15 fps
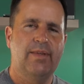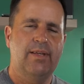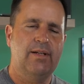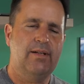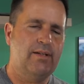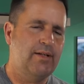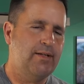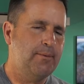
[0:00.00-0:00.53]

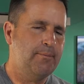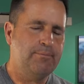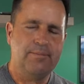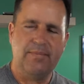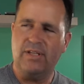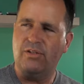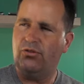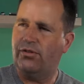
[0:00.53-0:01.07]

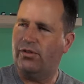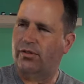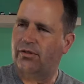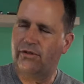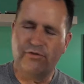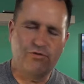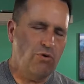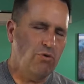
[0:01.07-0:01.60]

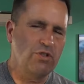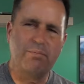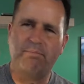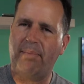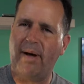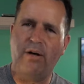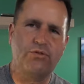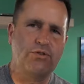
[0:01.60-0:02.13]
The drone is
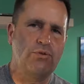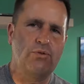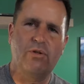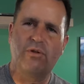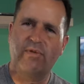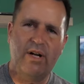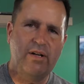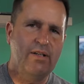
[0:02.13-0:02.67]
bouncing all
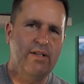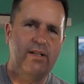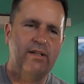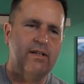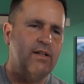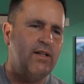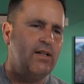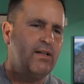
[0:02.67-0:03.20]
around the
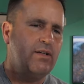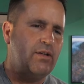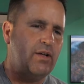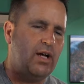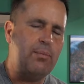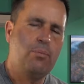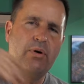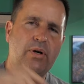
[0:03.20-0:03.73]
air.
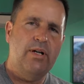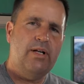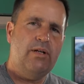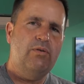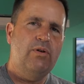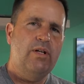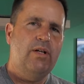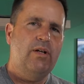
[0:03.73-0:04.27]
I put it
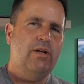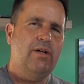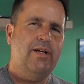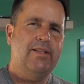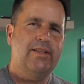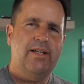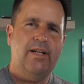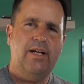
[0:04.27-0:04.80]
out
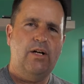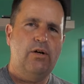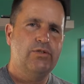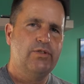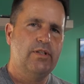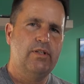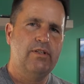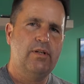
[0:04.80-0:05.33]
at that
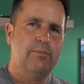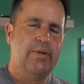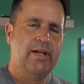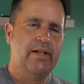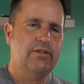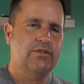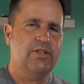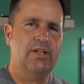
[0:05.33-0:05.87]
house near the Dumplin'
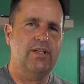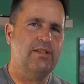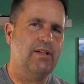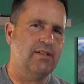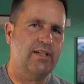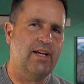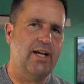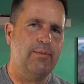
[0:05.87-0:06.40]
Islands and I did
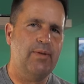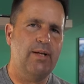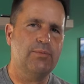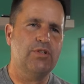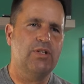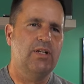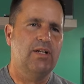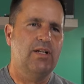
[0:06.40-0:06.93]
a time
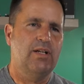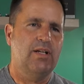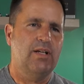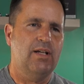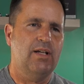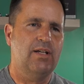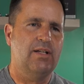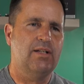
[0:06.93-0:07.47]
lapse.
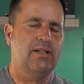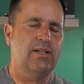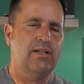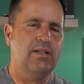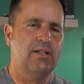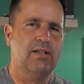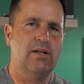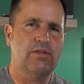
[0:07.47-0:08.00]
And
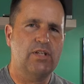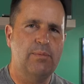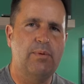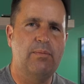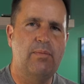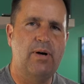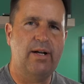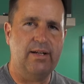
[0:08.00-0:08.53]
now keep
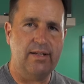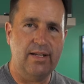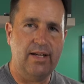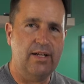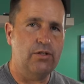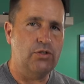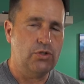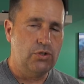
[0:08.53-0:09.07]
in mind,
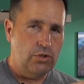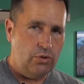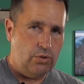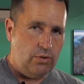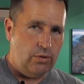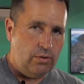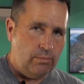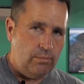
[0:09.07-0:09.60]
again,
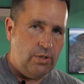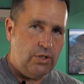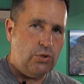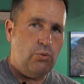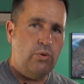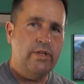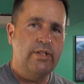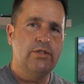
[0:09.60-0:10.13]

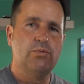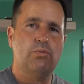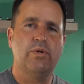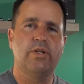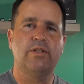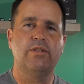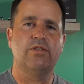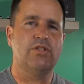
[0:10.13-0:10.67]
mid-20s
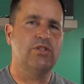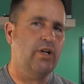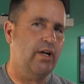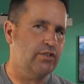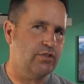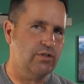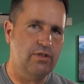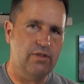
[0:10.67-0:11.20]
winds,
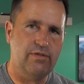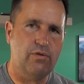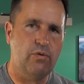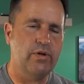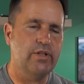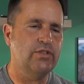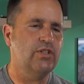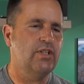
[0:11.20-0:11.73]
gusts in the
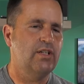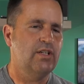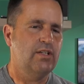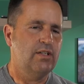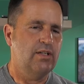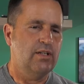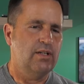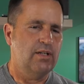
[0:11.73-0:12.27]
40s.
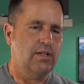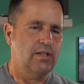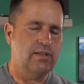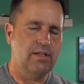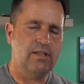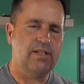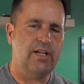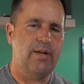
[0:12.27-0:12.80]

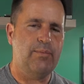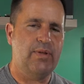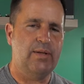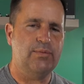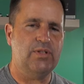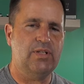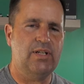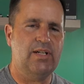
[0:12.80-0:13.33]
Did a time
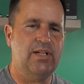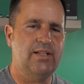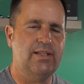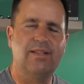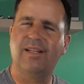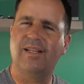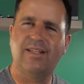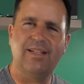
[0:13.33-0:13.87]
lapse and
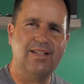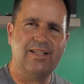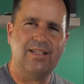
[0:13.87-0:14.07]
it didn't